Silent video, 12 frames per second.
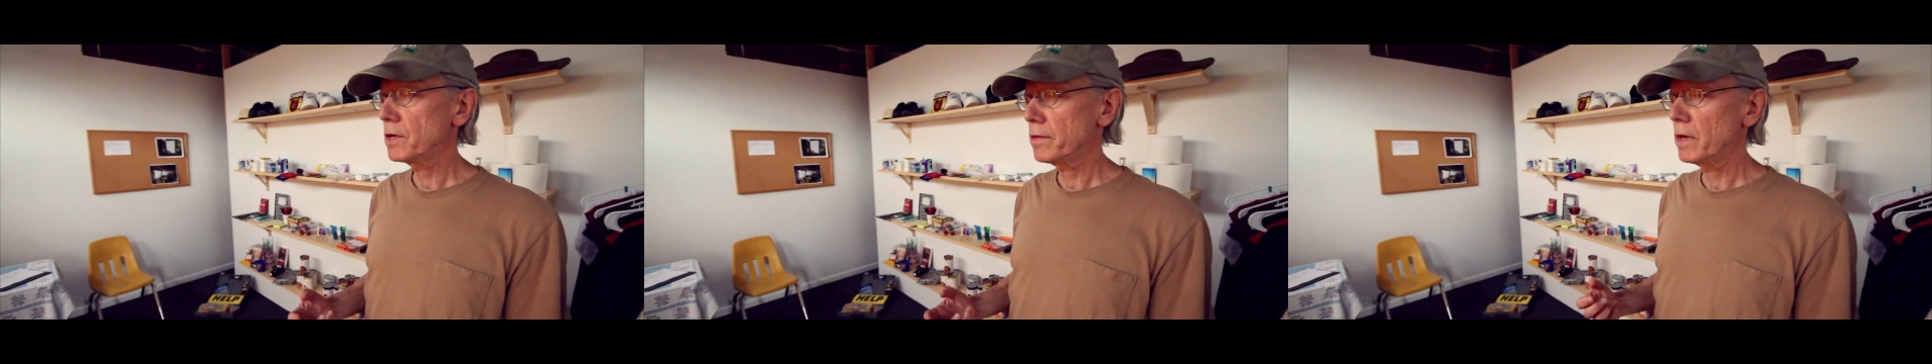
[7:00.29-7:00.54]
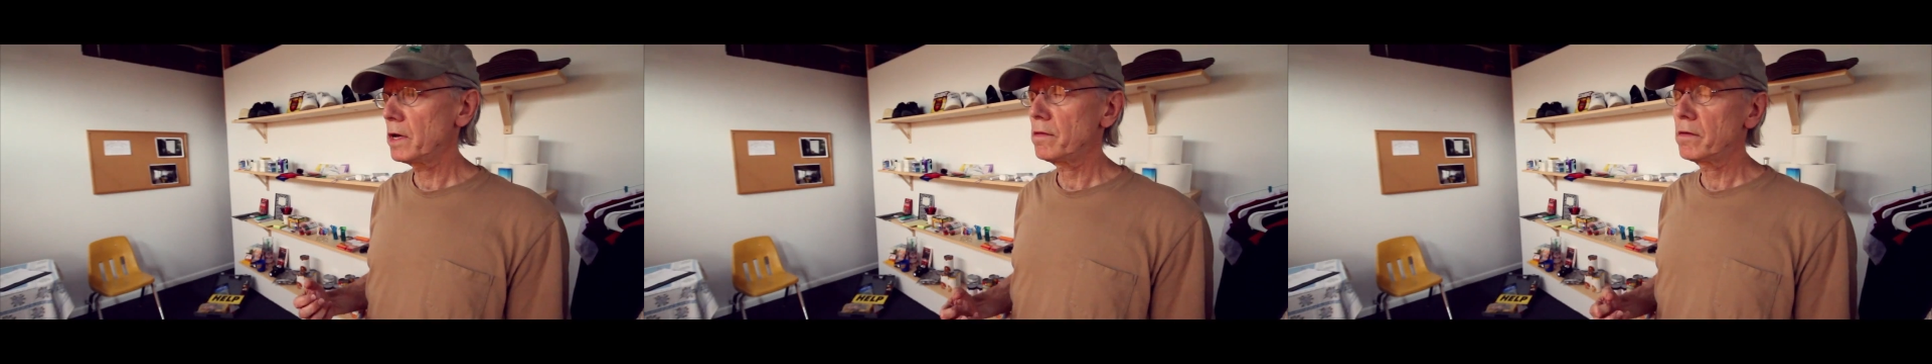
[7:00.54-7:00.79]

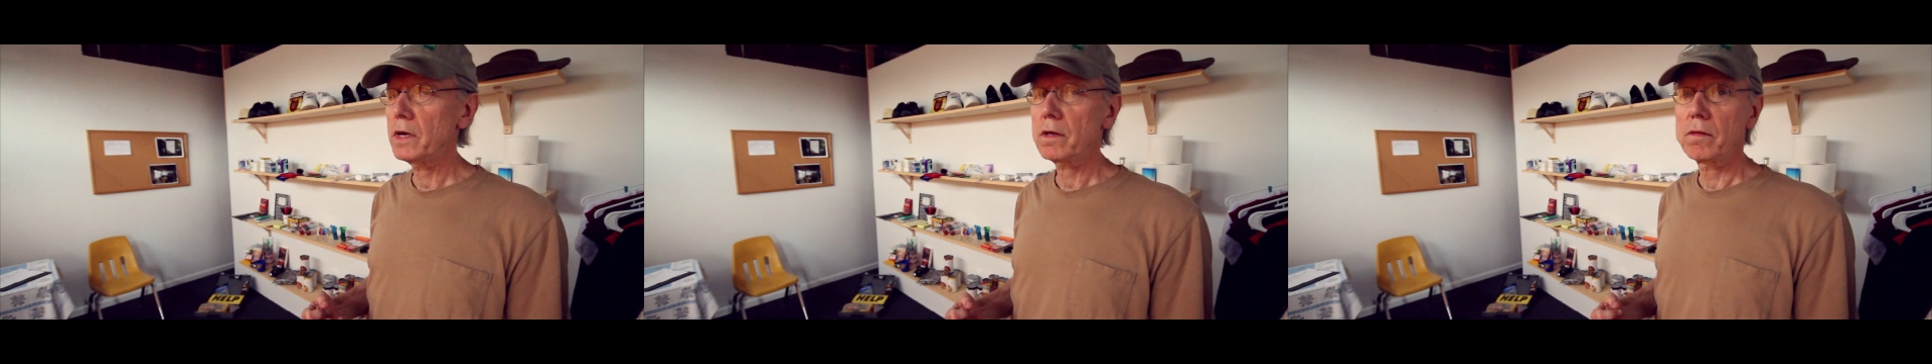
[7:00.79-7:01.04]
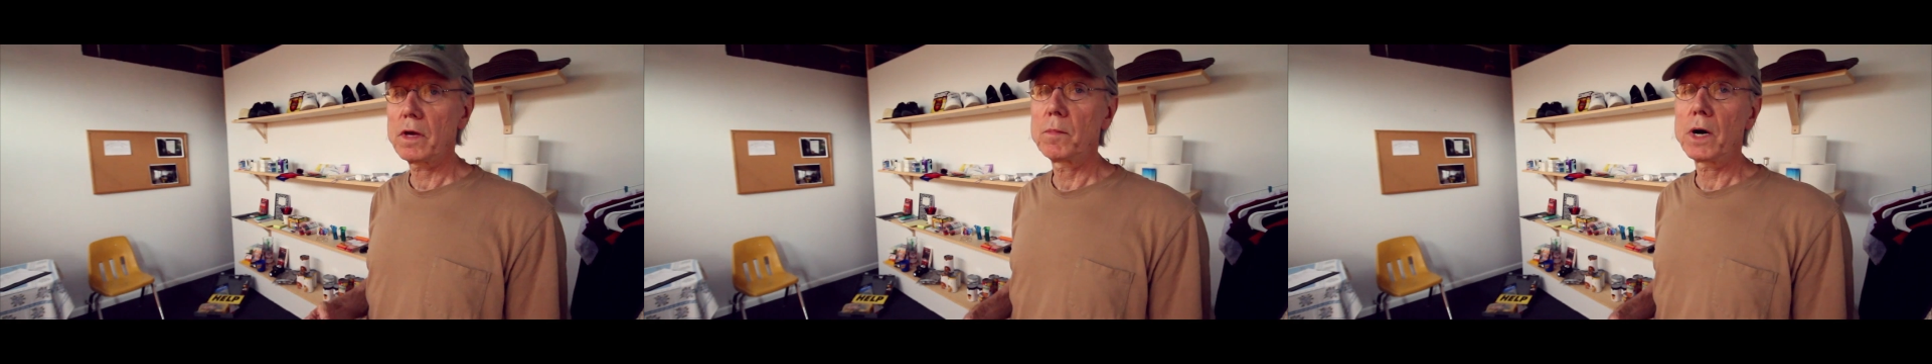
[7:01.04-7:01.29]
that they think
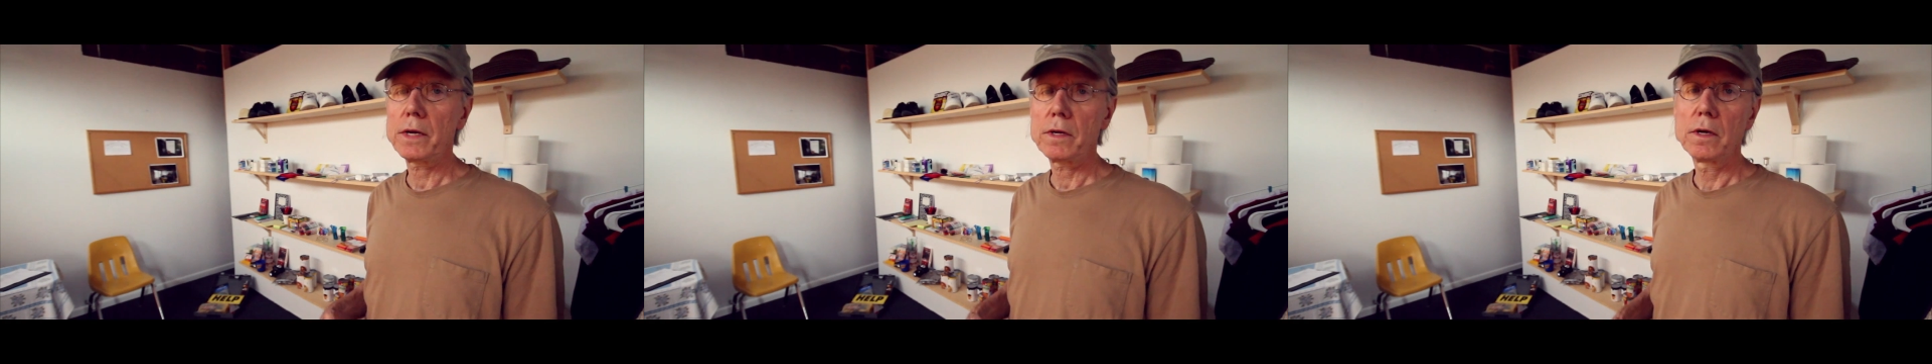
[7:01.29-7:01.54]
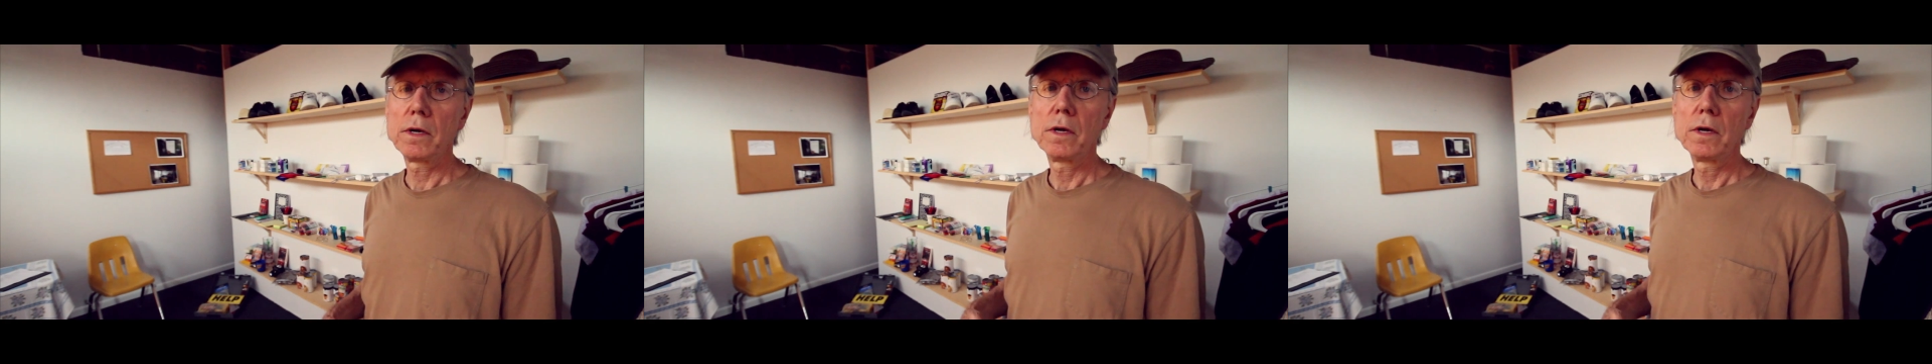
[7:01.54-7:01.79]
they might
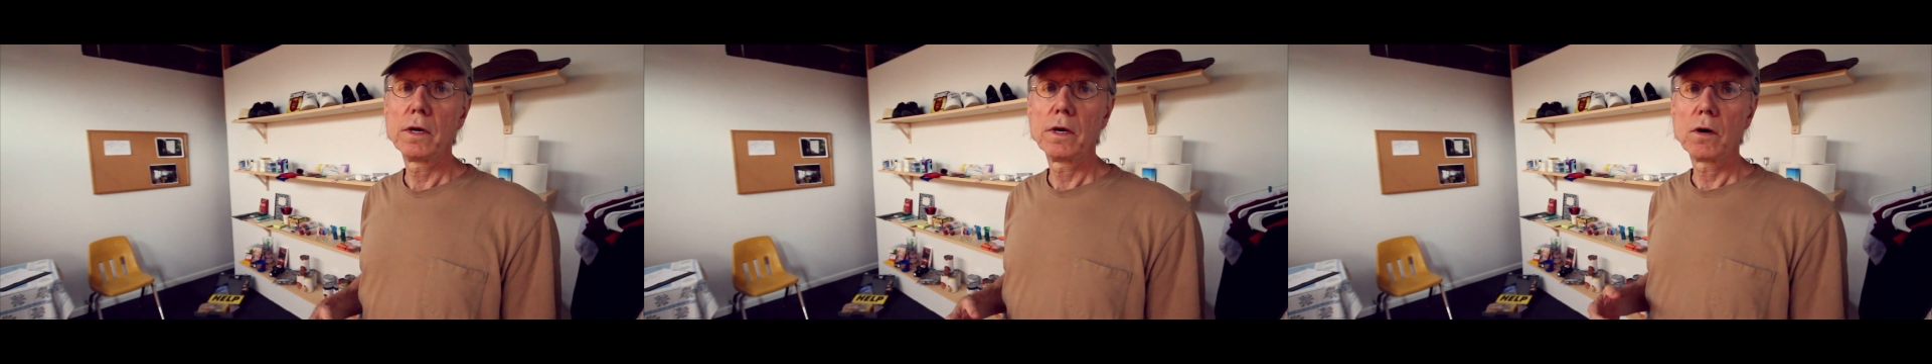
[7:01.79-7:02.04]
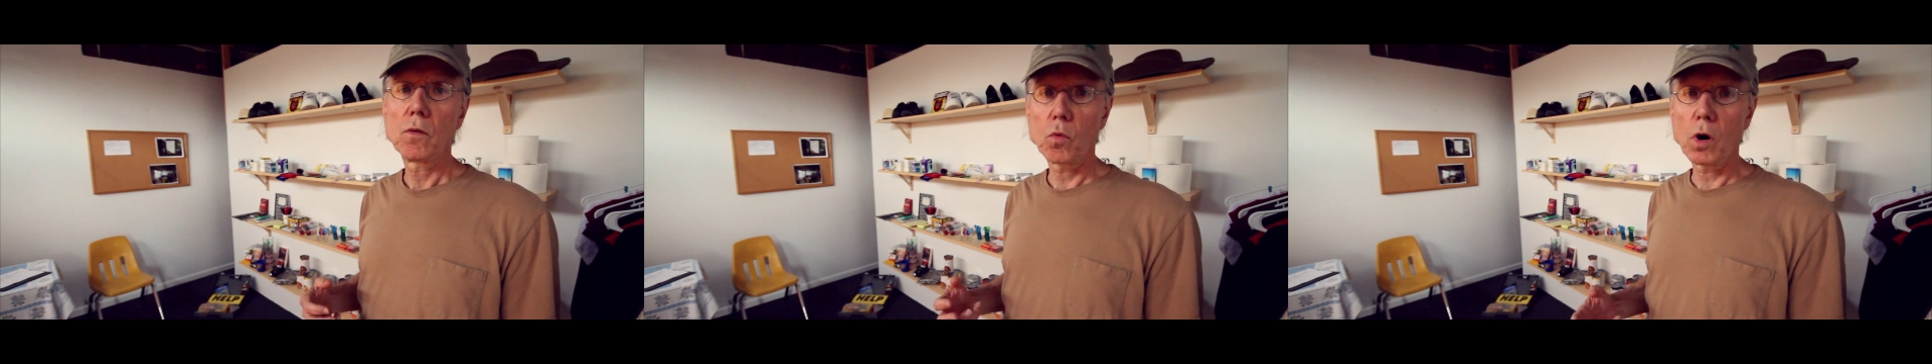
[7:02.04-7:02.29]

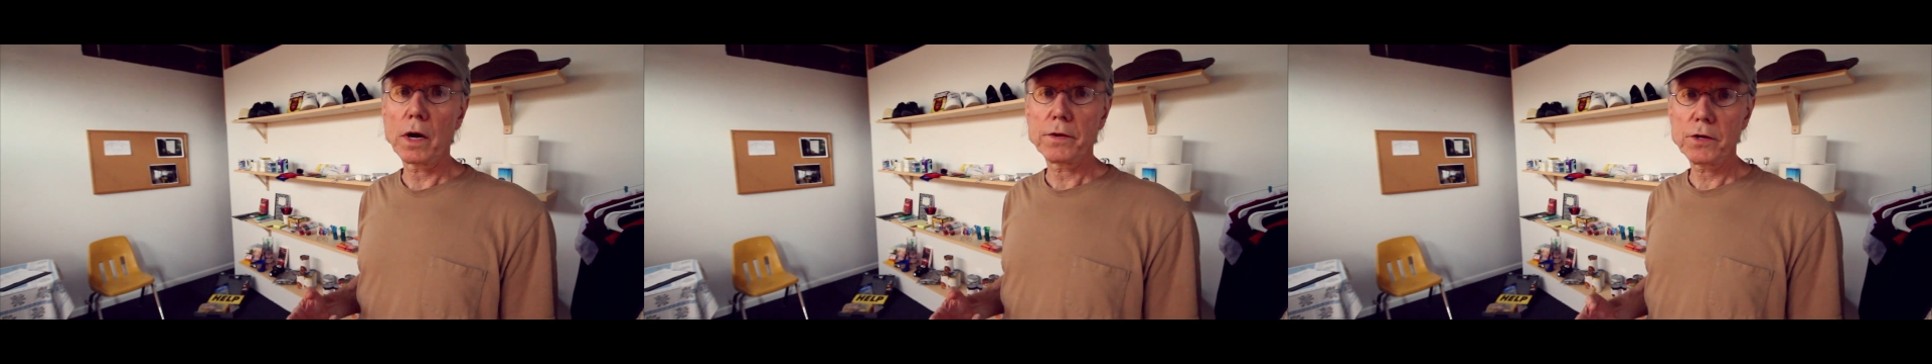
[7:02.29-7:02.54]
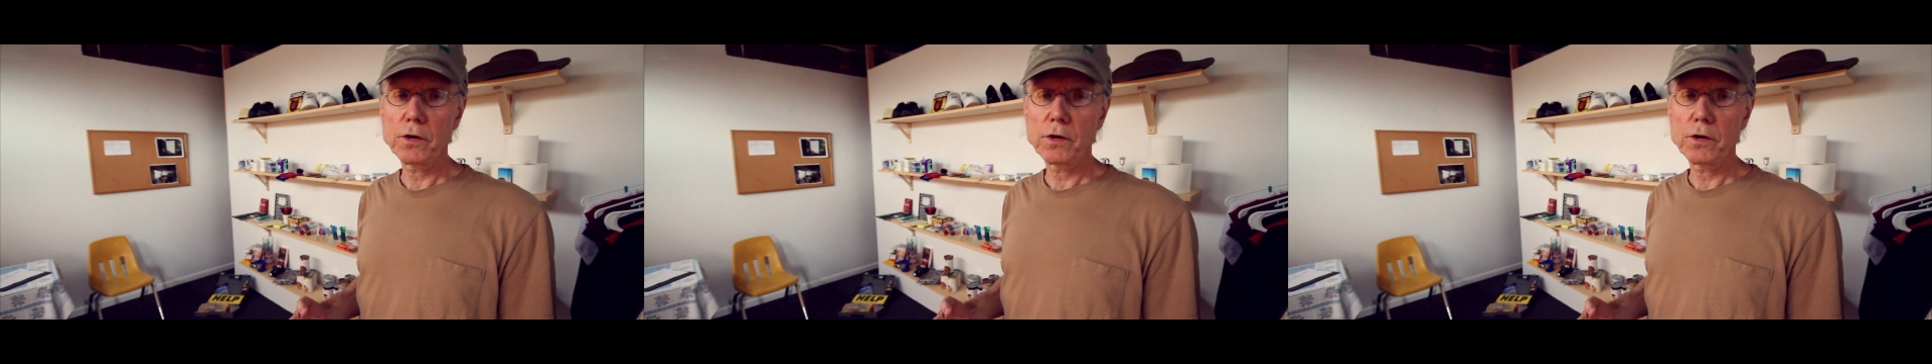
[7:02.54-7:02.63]
want